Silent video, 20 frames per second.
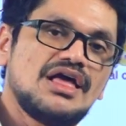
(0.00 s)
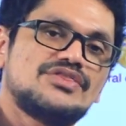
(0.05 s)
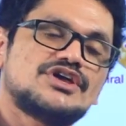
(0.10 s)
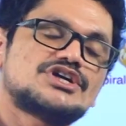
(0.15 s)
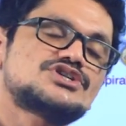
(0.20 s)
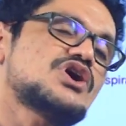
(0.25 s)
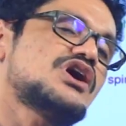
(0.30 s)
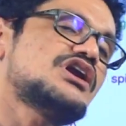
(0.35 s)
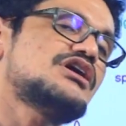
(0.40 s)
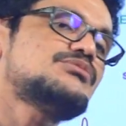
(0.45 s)

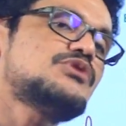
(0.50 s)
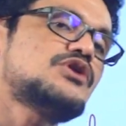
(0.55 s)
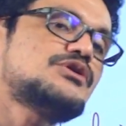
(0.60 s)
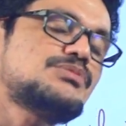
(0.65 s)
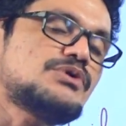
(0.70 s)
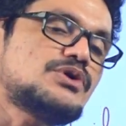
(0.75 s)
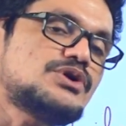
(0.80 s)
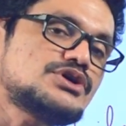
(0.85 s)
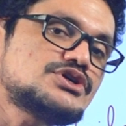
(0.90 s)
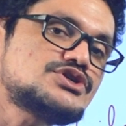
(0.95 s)
That's all about
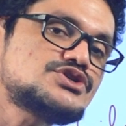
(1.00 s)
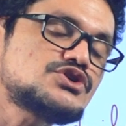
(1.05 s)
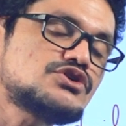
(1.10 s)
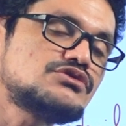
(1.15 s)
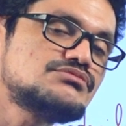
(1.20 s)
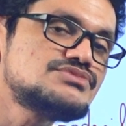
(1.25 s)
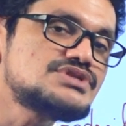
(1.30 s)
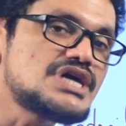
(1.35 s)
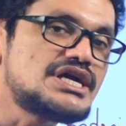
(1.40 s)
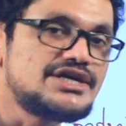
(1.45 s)

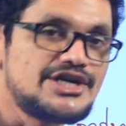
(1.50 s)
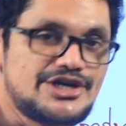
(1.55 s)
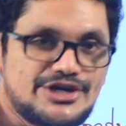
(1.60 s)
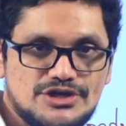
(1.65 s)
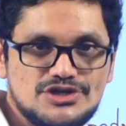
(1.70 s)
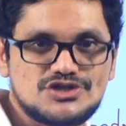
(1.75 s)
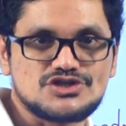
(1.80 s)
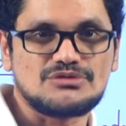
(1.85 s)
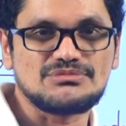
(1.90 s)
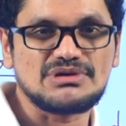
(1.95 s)
protostomes and
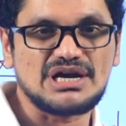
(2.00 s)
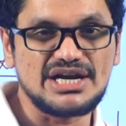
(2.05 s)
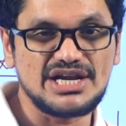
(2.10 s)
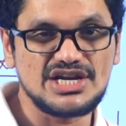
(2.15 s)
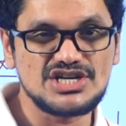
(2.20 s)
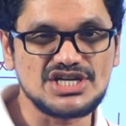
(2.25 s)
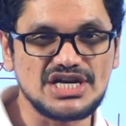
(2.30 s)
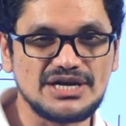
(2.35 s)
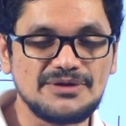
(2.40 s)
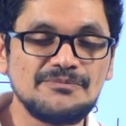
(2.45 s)
deuterostome
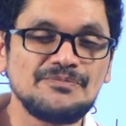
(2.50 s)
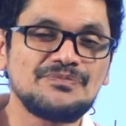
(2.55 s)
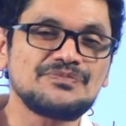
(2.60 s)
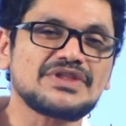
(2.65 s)
condition.